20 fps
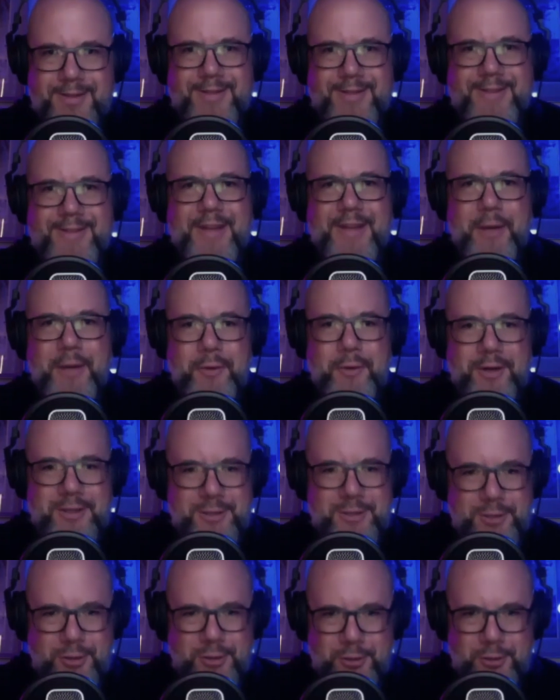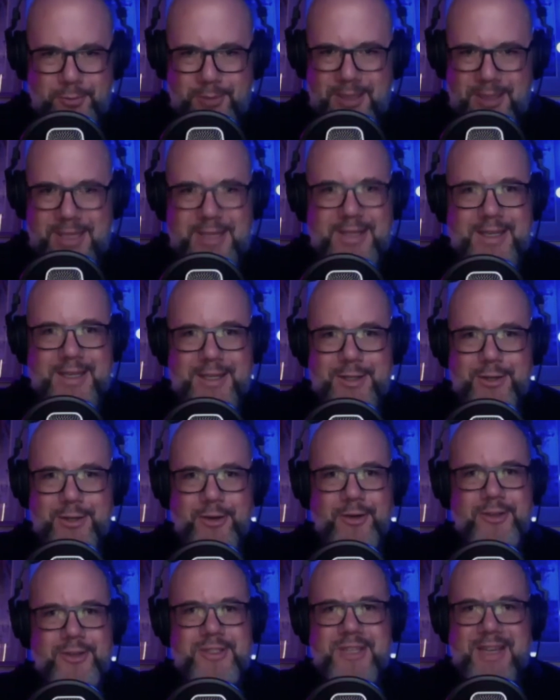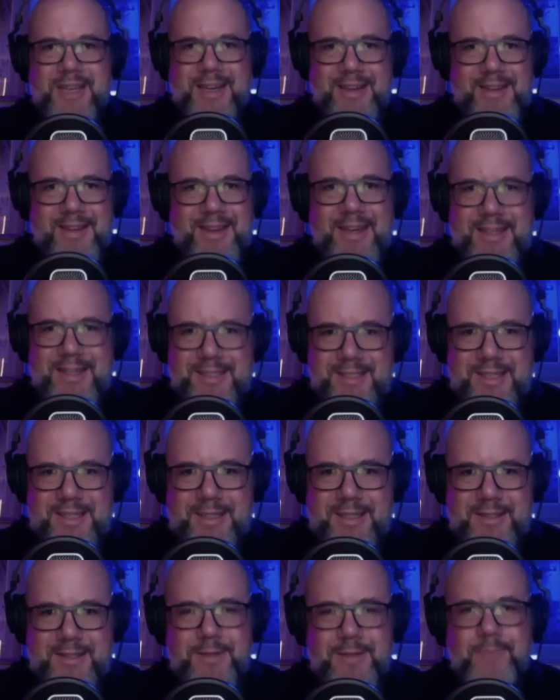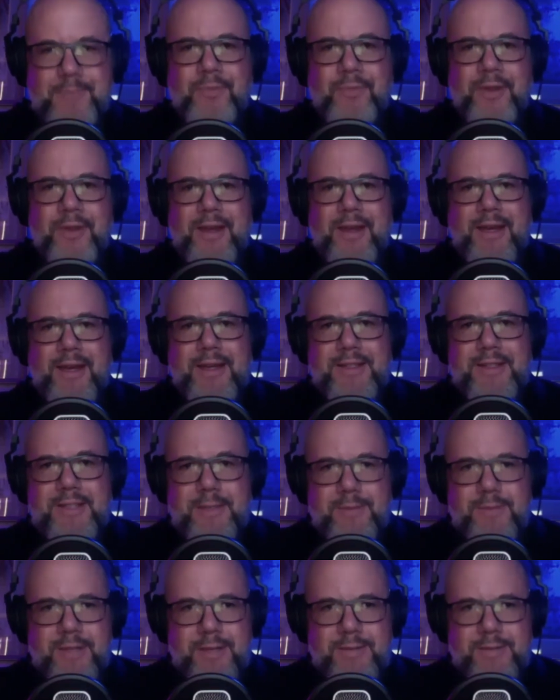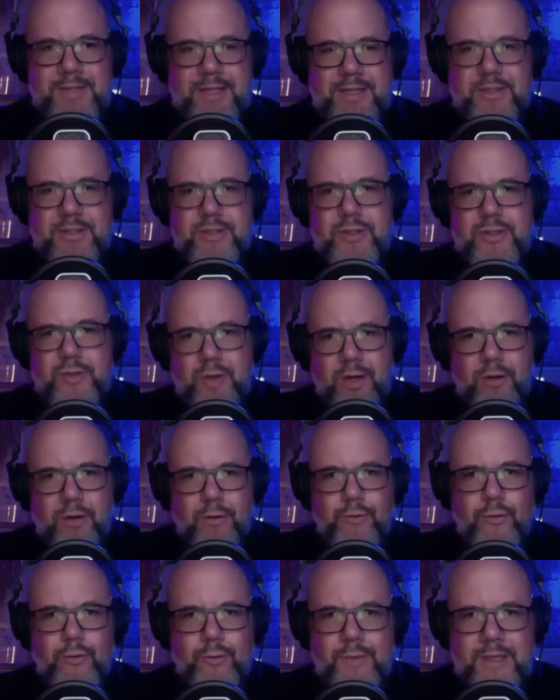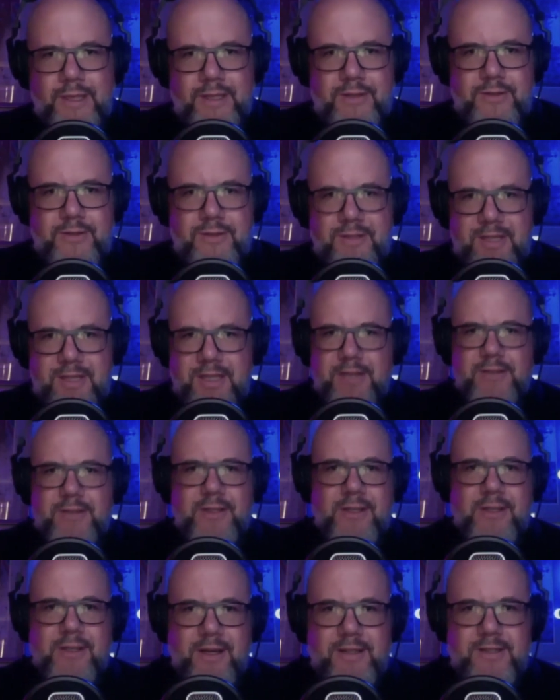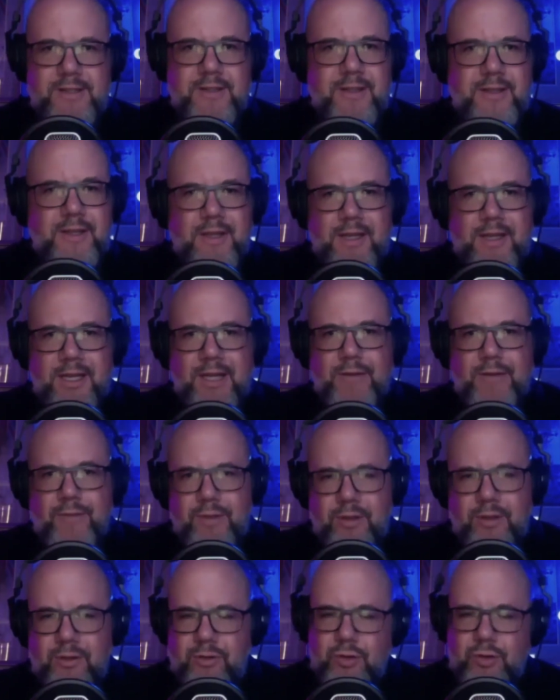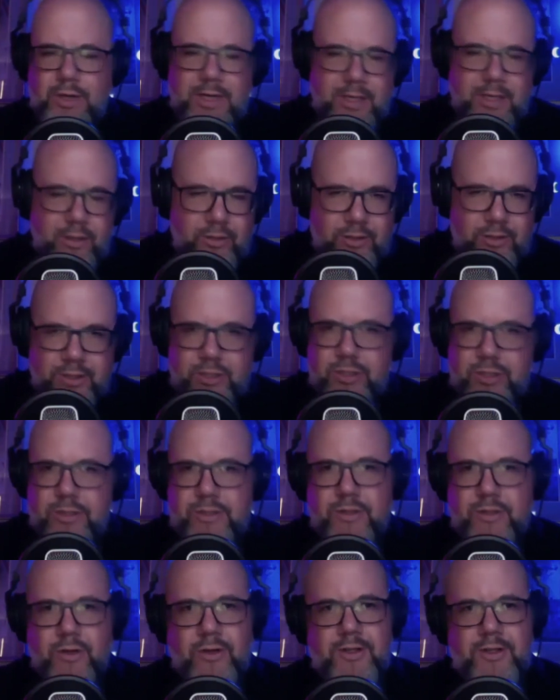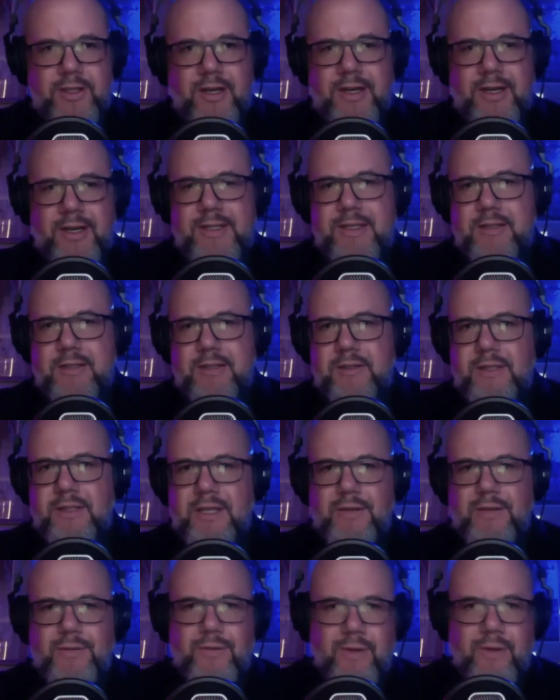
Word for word: They want to complete their task and that's it. And sometimes that's a struggle for me to say to the guys, if the training conditions aren't ideal, if